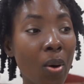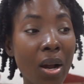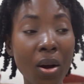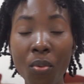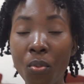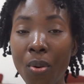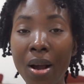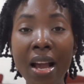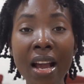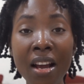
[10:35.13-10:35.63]

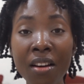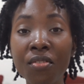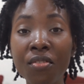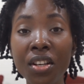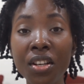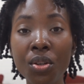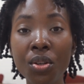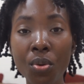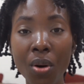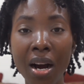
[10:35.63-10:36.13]
Wherever
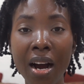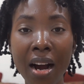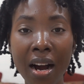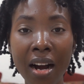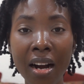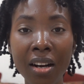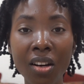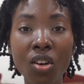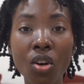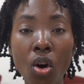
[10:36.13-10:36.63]
you
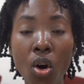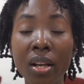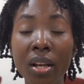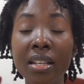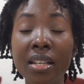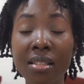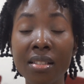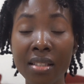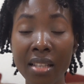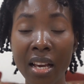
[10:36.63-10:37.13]
are, God
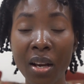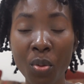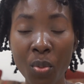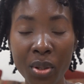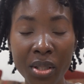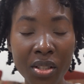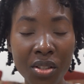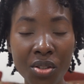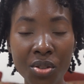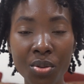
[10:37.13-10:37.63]
is there
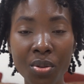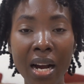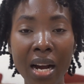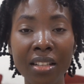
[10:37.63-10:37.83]
with you.